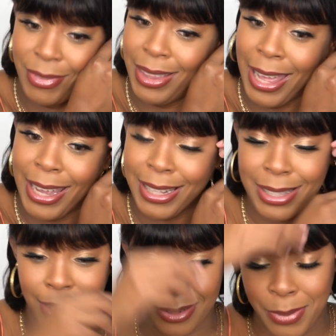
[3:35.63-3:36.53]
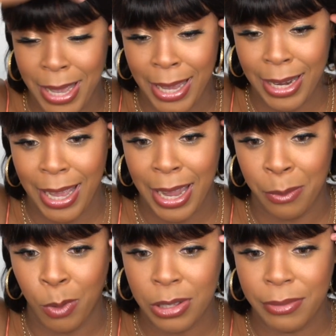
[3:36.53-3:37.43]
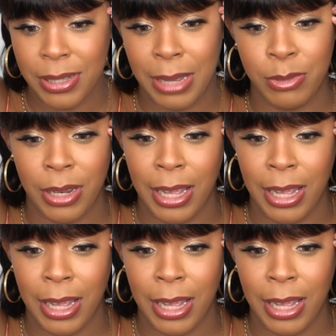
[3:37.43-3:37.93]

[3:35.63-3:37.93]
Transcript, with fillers: like it tucked behind the ear most of the times